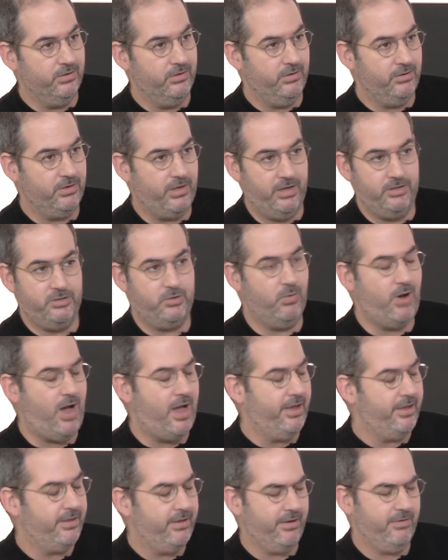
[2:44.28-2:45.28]
Okay, so
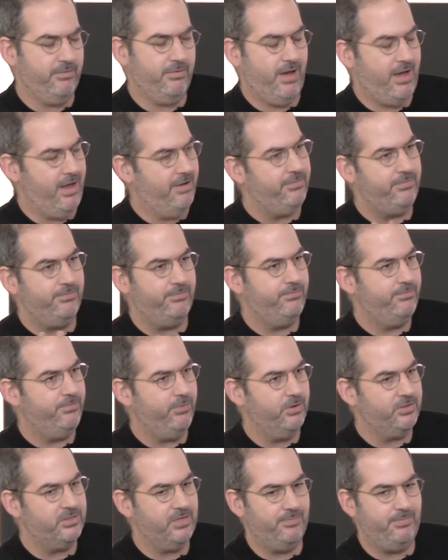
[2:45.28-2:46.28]
I,
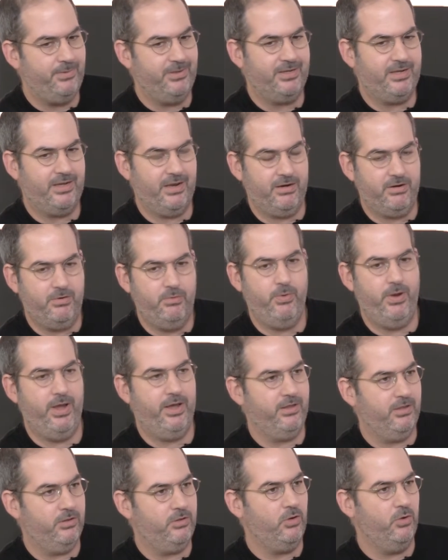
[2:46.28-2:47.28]
for example, can
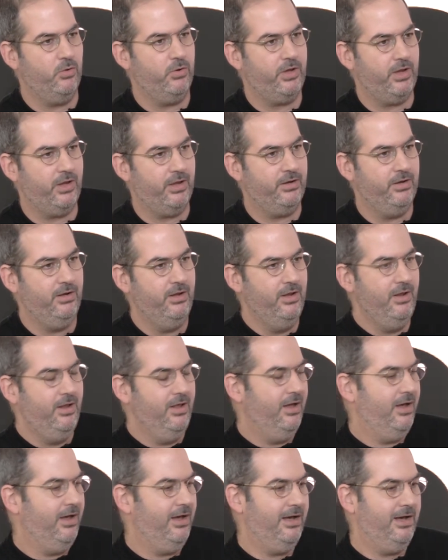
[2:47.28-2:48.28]
create a token
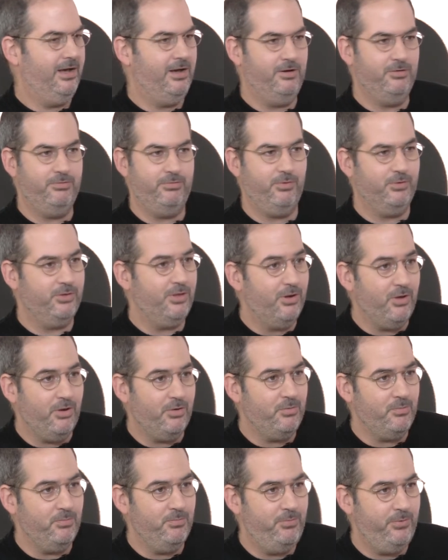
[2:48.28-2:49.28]
for the
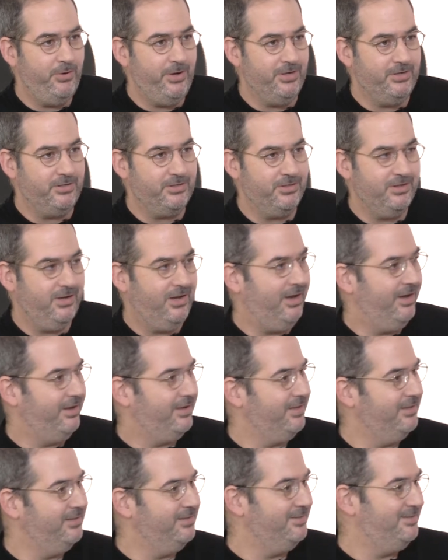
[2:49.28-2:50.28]
London Bridge. I
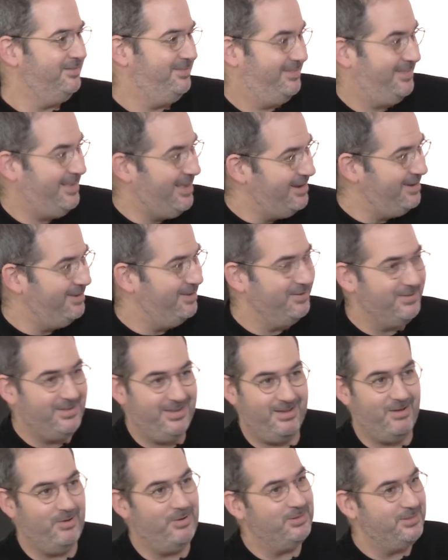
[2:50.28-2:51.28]
can sell you
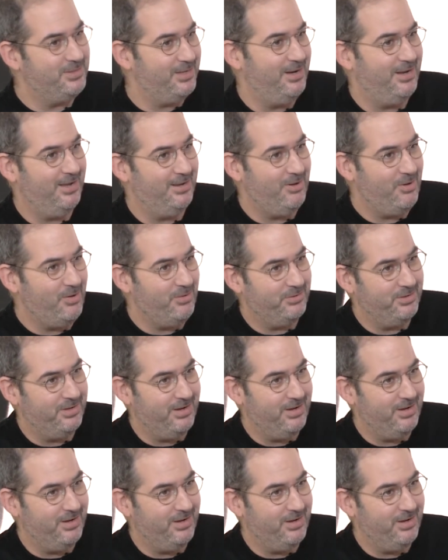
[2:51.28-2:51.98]
there or sell alone